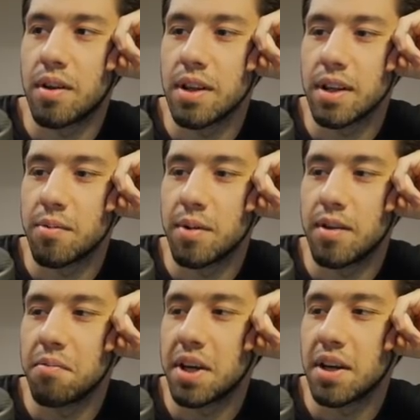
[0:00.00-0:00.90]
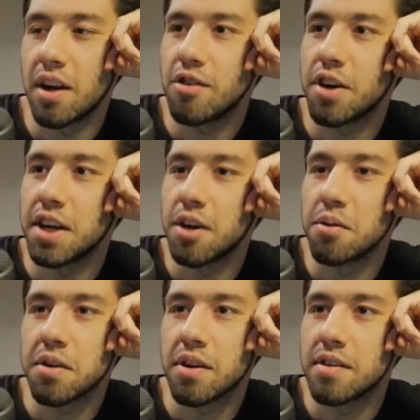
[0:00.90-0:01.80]
Like, we cannot draw any
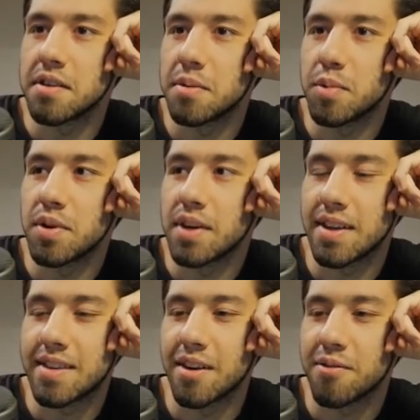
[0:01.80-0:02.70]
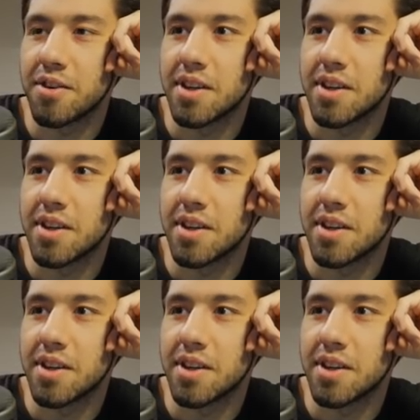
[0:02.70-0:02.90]
gold cards anymore. That's kind of